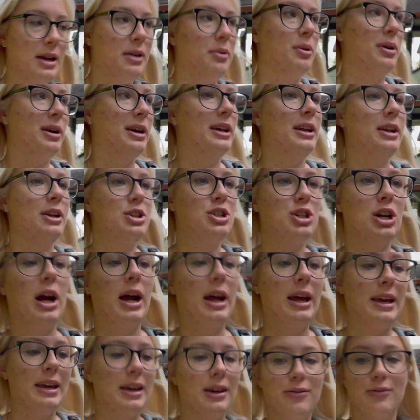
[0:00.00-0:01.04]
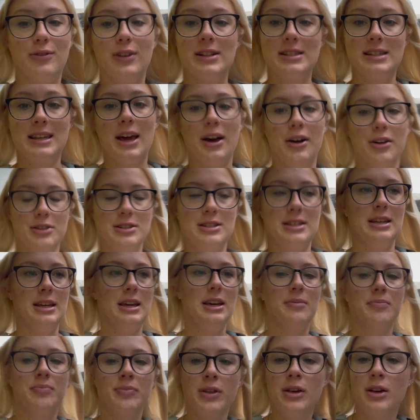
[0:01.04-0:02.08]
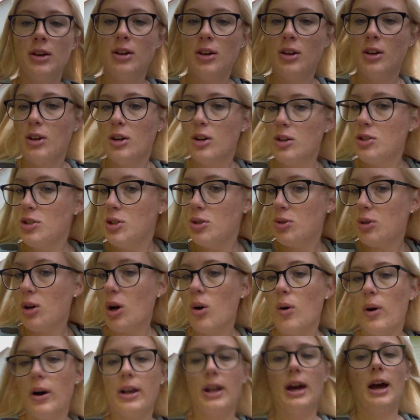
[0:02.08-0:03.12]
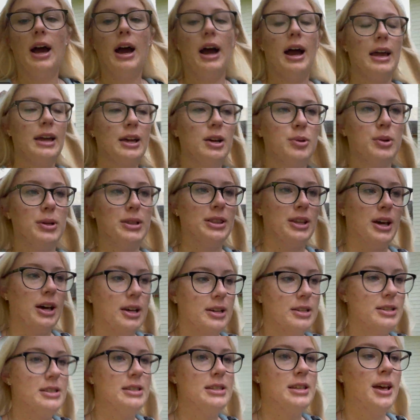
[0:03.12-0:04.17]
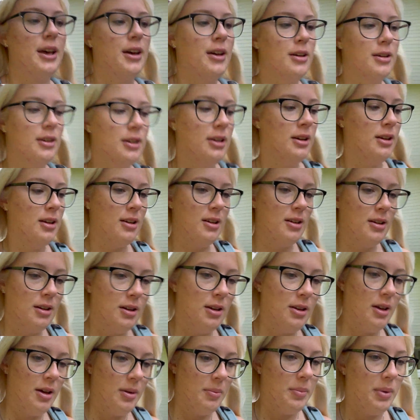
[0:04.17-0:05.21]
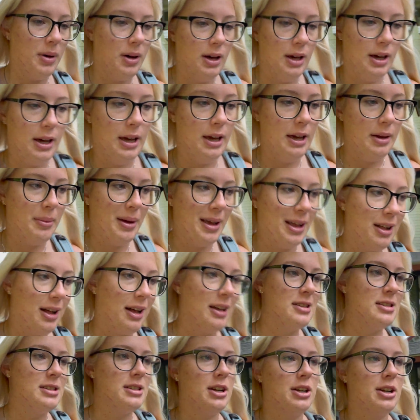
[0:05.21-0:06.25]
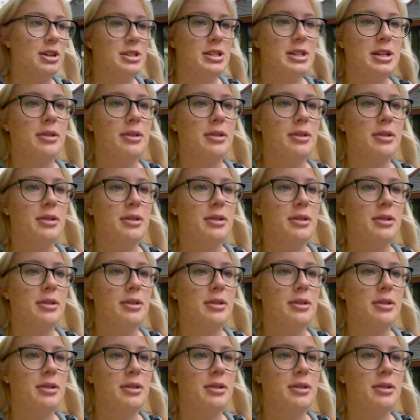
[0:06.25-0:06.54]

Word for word: We're gonna try and convince Kelsey to go on a hike with us, but my class starts in